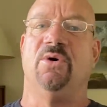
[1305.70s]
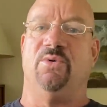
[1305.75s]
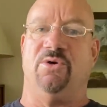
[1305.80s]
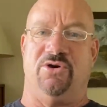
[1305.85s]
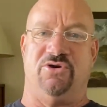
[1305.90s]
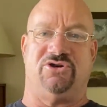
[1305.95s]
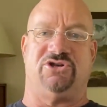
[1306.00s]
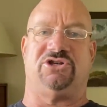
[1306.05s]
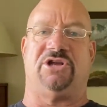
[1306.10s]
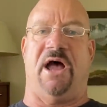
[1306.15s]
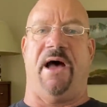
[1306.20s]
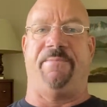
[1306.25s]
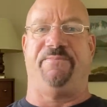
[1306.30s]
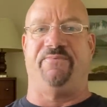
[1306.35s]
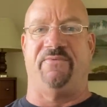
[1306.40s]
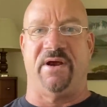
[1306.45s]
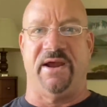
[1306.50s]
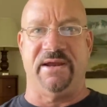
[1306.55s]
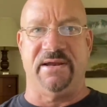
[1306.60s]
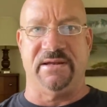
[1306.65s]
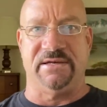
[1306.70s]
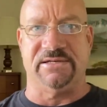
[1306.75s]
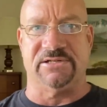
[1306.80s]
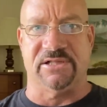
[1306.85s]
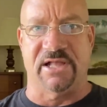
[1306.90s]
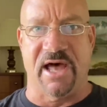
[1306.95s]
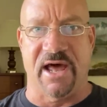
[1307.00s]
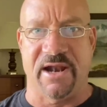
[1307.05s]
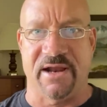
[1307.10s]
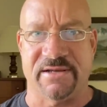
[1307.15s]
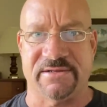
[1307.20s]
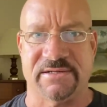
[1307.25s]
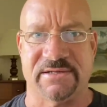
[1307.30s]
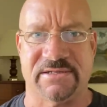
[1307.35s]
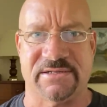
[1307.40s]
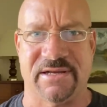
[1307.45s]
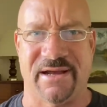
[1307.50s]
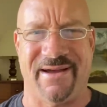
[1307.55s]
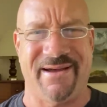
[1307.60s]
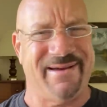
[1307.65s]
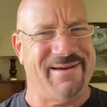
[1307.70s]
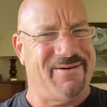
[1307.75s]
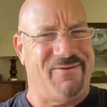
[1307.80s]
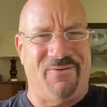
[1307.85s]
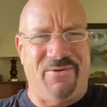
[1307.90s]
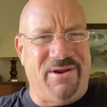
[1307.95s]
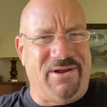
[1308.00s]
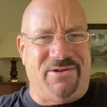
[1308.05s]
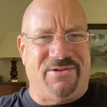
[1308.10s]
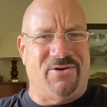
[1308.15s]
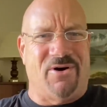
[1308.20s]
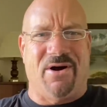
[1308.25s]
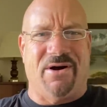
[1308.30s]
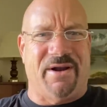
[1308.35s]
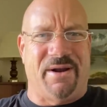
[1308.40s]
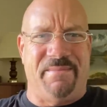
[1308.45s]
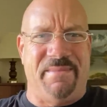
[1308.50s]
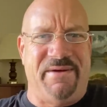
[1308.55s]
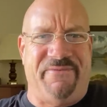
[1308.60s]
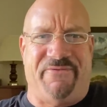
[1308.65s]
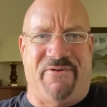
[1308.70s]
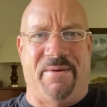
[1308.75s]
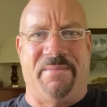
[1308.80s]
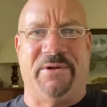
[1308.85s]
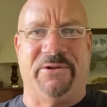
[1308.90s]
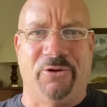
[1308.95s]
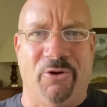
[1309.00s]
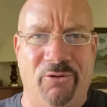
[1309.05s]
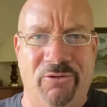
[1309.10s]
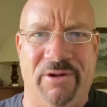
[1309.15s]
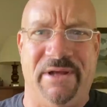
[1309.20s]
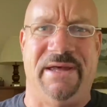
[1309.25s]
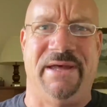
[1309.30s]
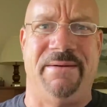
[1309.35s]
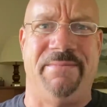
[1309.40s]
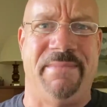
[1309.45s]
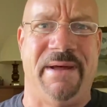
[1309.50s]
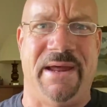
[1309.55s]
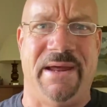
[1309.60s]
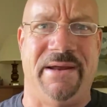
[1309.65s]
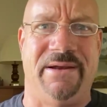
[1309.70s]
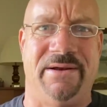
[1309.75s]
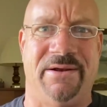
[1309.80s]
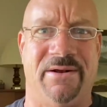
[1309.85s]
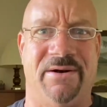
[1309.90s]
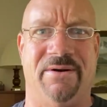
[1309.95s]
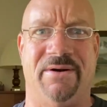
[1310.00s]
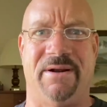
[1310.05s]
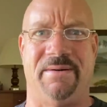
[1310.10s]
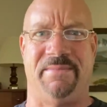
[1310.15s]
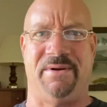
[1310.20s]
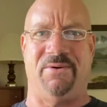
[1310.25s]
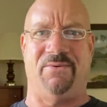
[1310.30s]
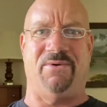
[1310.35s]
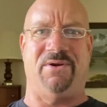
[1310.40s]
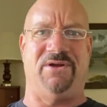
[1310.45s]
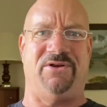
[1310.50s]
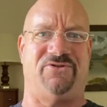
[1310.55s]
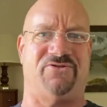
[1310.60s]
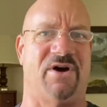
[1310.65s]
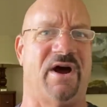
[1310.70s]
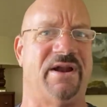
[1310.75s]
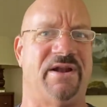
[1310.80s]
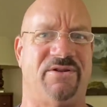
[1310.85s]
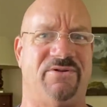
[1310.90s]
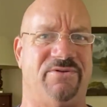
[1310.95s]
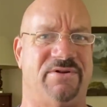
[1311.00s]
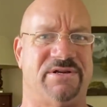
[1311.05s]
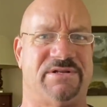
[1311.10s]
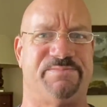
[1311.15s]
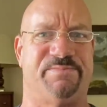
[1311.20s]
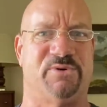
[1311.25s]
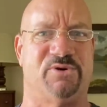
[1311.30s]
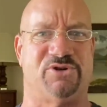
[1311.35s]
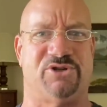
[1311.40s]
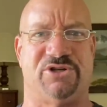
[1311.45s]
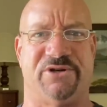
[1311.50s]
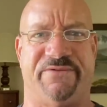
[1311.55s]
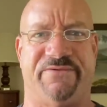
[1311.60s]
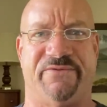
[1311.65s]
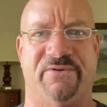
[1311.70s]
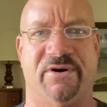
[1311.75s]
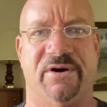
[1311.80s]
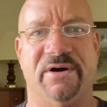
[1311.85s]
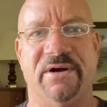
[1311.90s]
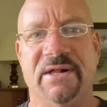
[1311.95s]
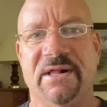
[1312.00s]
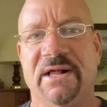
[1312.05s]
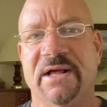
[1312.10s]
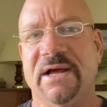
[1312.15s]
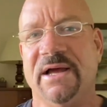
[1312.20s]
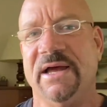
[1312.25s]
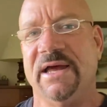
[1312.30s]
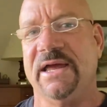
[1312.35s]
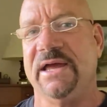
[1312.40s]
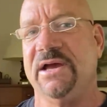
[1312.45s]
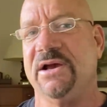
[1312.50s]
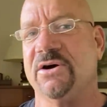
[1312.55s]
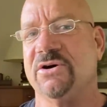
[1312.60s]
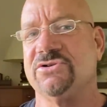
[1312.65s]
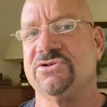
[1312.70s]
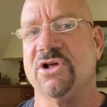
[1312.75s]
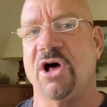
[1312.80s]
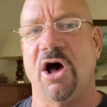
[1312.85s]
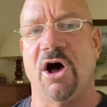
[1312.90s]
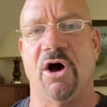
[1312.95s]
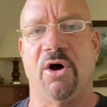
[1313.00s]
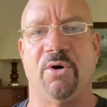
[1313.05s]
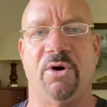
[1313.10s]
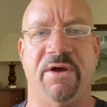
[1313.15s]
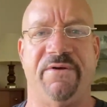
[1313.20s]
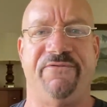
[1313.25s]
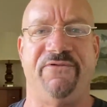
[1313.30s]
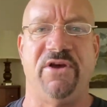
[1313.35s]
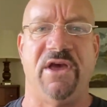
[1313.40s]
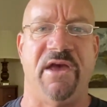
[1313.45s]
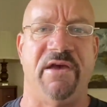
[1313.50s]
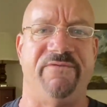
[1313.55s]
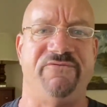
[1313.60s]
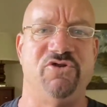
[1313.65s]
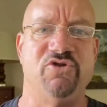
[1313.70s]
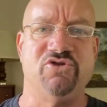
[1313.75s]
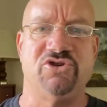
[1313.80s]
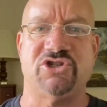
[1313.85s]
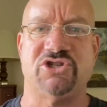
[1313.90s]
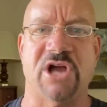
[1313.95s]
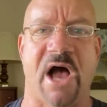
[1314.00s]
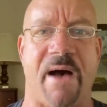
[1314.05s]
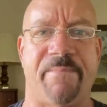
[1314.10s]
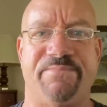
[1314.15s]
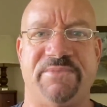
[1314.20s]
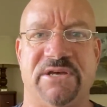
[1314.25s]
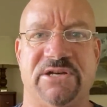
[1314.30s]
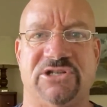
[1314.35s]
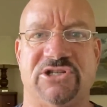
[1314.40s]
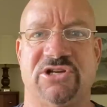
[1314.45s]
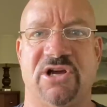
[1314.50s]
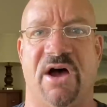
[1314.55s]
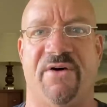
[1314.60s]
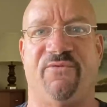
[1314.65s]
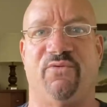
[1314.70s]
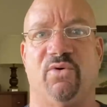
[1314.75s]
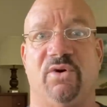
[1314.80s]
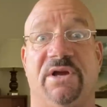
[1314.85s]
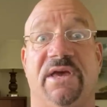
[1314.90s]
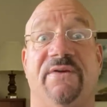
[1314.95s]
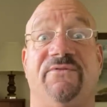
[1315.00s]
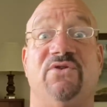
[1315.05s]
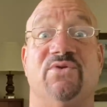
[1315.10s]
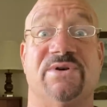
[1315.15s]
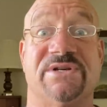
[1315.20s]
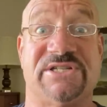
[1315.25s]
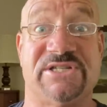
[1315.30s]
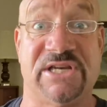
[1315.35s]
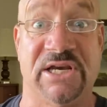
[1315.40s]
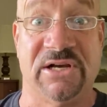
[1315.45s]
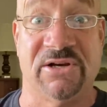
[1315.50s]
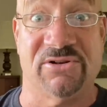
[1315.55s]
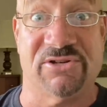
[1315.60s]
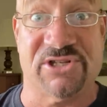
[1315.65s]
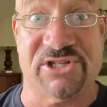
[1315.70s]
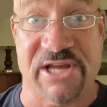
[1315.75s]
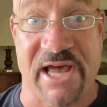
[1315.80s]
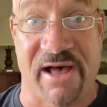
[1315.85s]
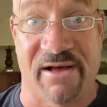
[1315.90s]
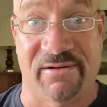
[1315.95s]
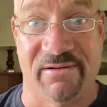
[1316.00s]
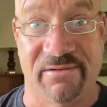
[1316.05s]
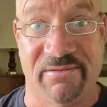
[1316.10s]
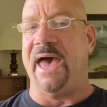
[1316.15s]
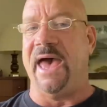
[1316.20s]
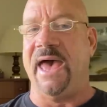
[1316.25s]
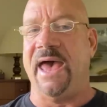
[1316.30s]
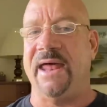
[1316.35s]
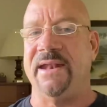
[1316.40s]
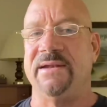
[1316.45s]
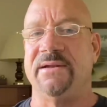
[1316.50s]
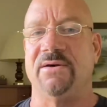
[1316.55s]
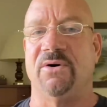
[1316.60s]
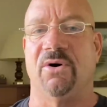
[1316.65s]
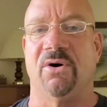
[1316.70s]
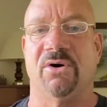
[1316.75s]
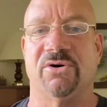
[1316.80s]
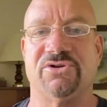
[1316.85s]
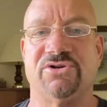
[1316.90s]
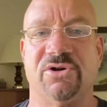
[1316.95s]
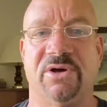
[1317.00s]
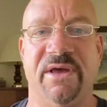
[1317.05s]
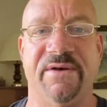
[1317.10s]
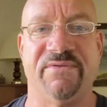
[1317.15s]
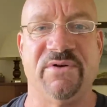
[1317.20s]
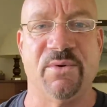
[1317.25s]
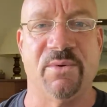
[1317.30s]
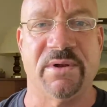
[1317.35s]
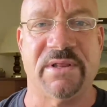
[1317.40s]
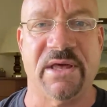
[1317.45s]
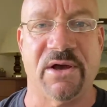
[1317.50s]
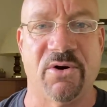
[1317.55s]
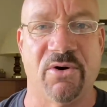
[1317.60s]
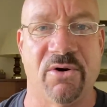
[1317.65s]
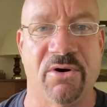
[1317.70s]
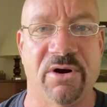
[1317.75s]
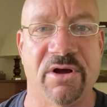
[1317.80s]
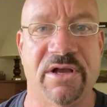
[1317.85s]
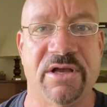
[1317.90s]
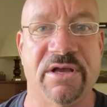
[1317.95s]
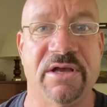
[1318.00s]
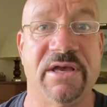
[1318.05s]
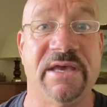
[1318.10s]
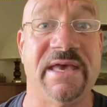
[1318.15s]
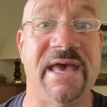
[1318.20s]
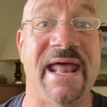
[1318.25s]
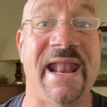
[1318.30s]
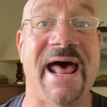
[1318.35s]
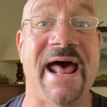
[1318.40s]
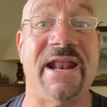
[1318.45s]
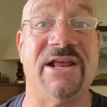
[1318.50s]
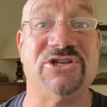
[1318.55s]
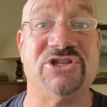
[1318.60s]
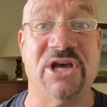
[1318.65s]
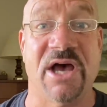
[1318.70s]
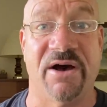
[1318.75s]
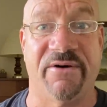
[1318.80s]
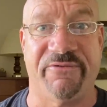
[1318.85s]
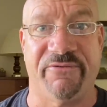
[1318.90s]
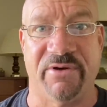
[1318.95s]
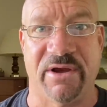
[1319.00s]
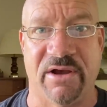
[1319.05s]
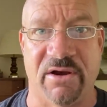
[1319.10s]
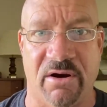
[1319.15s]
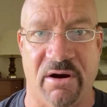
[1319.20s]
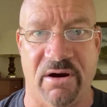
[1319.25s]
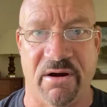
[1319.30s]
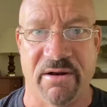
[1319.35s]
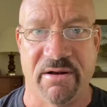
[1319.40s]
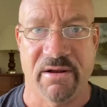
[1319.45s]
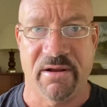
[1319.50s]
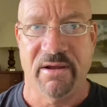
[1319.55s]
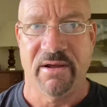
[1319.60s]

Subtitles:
will you stop writing these letters and stuff? I said, what are you talking to me for? I'm a lonely inmate. You know what I mean? What are you trying to do this bullshit for? He goes, no, if you stop this stuff, we'll give you a single cell and also give you what they call get out of jail free card.